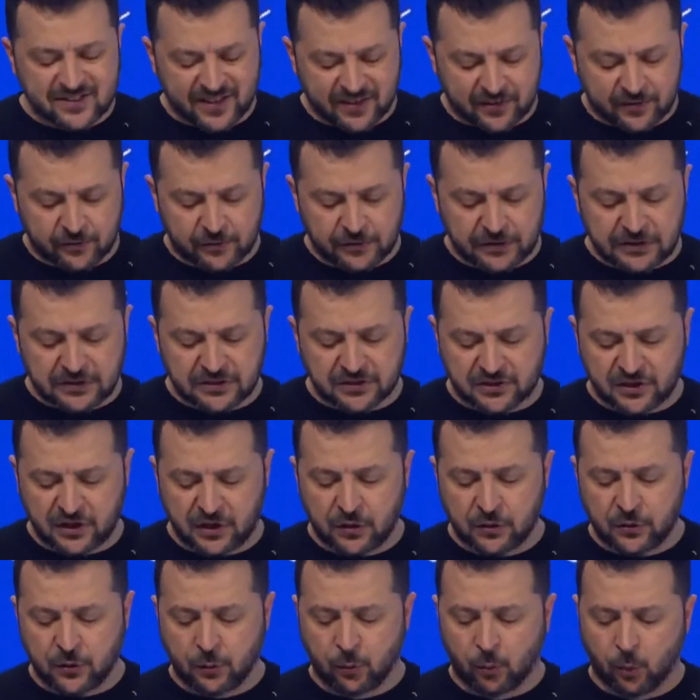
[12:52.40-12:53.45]
terrorist
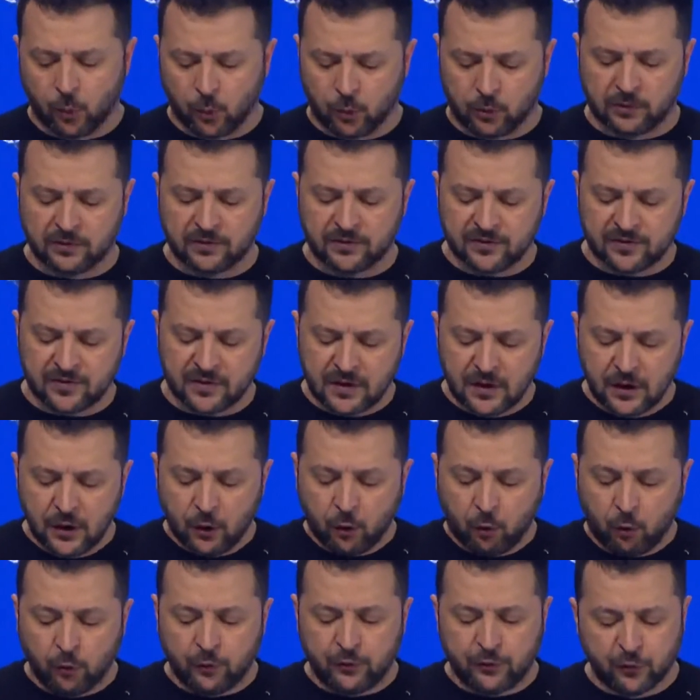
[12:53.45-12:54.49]
in the world
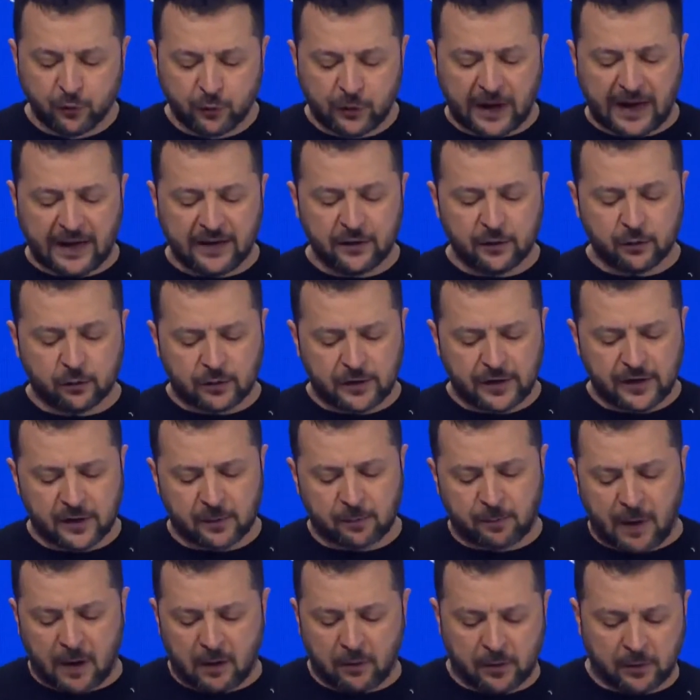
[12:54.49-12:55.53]
who took a
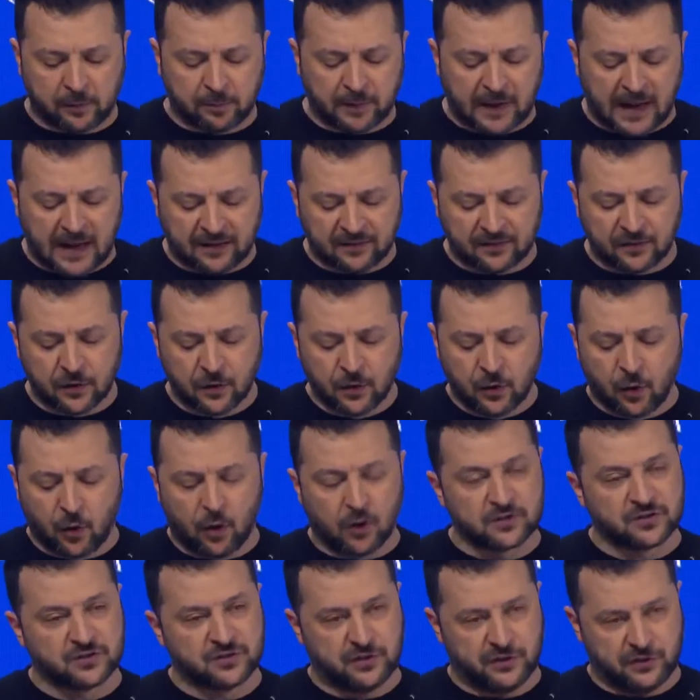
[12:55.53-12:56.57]
nuclear power plant
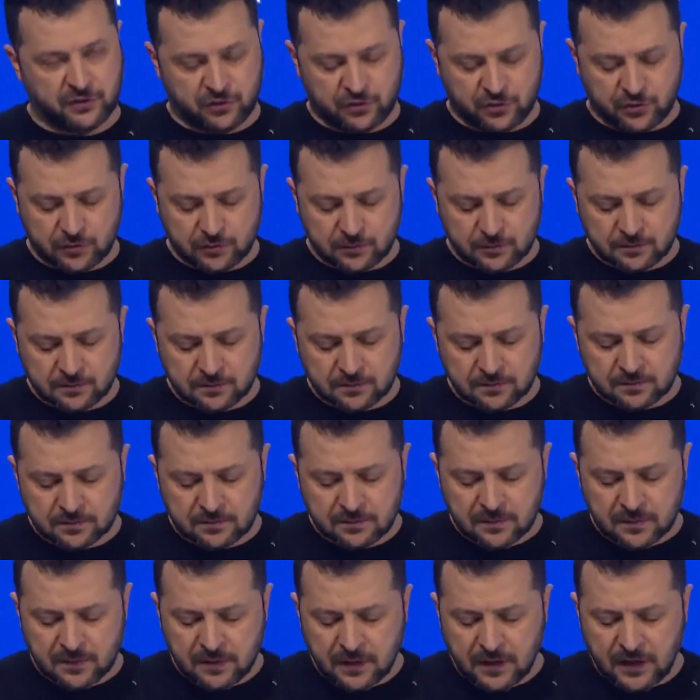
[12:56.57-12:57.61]
hostage.
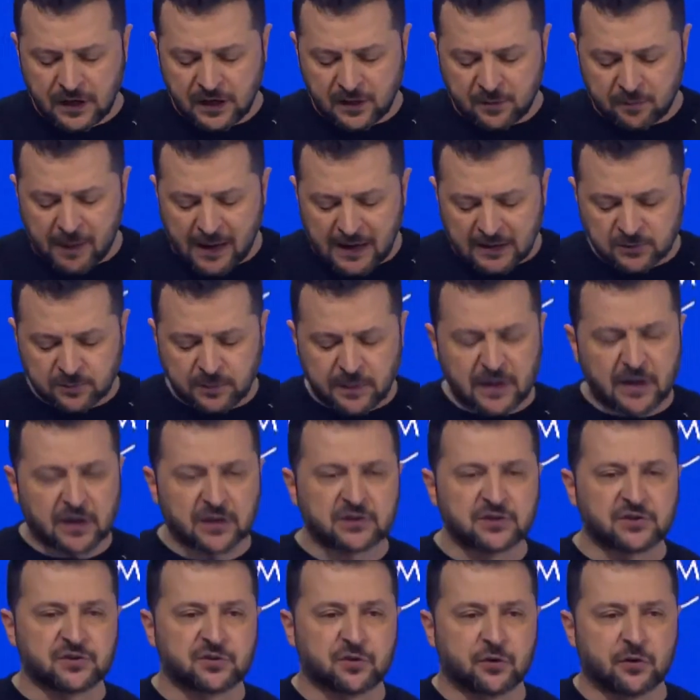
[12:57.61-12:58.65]
It must be
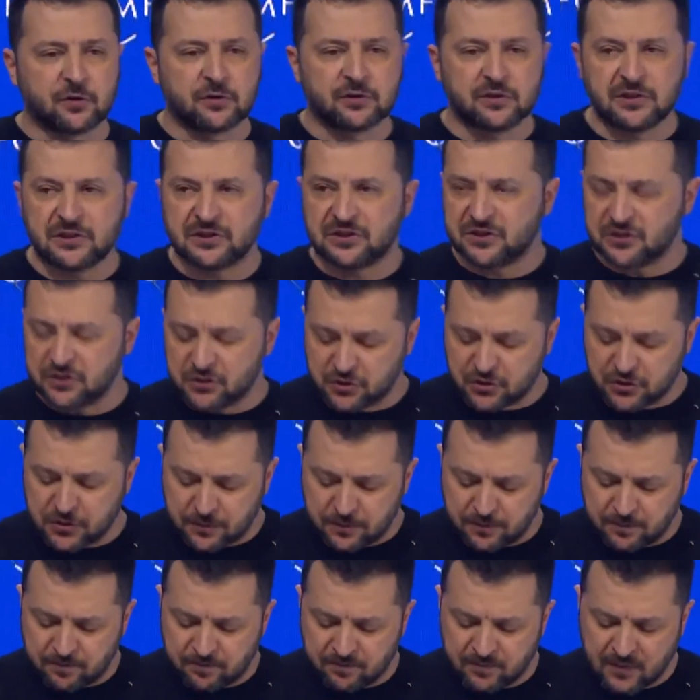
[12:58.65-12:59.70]
a strong
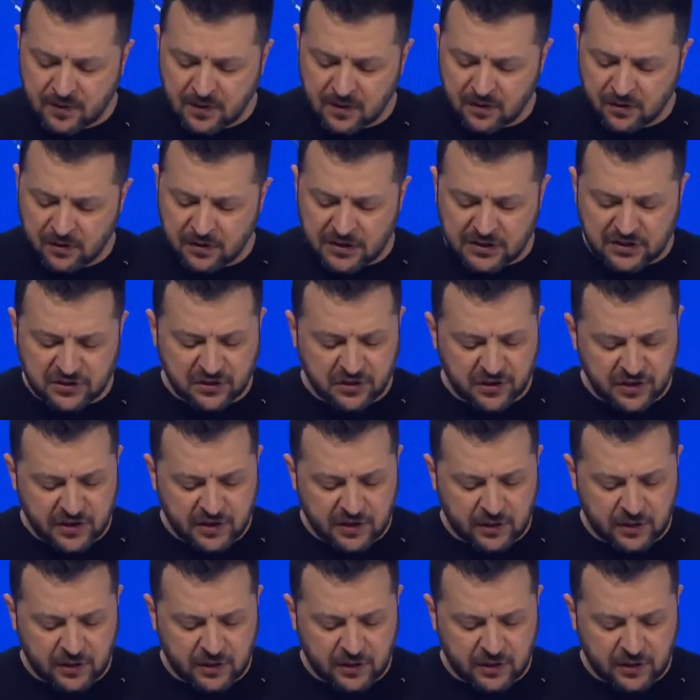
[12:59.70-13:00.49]
decision this